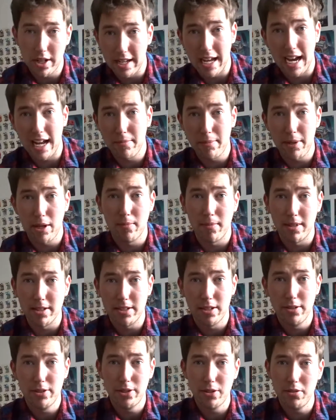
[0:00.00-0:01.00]
can add me on my
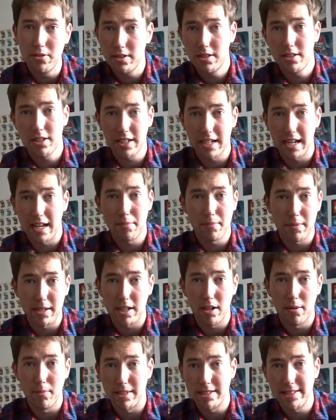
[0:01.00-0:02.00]
socials, you can add
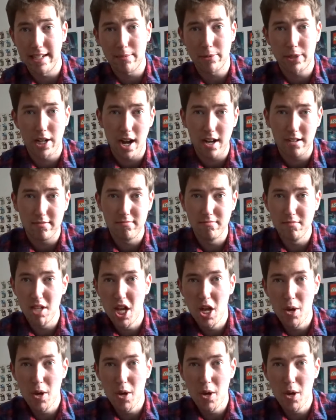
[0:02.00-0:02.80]
me on my Snapchat,